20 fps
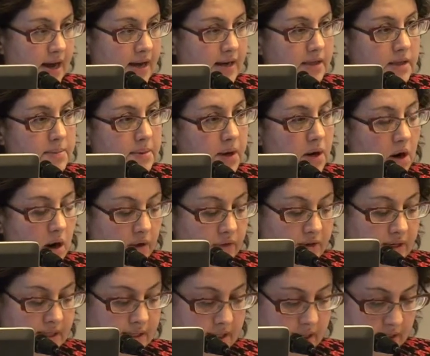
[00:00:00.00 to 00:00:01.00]
And it's about all
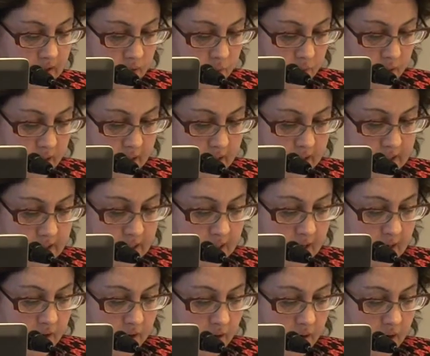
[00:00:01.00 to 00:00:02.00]
these things working
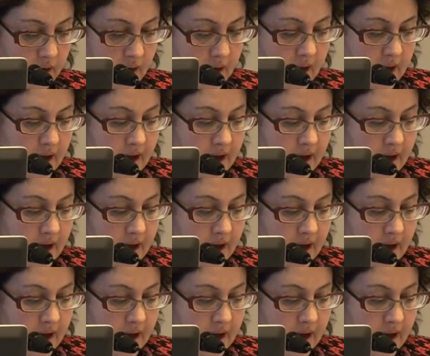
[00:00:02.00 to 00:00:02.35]
together.